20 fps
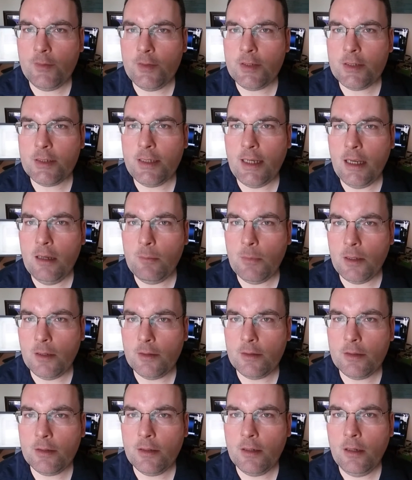
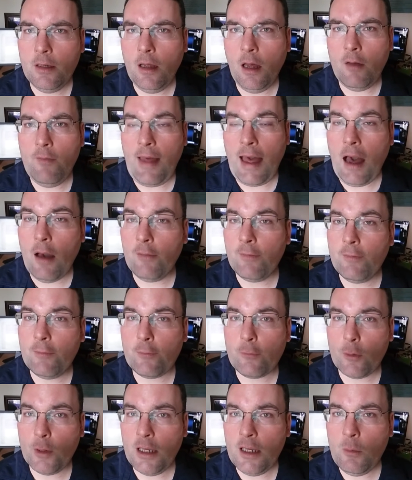statement of how
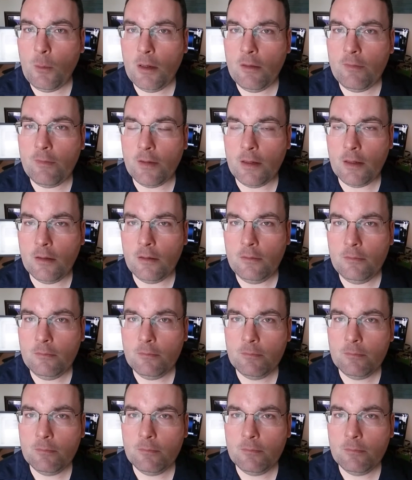free we feel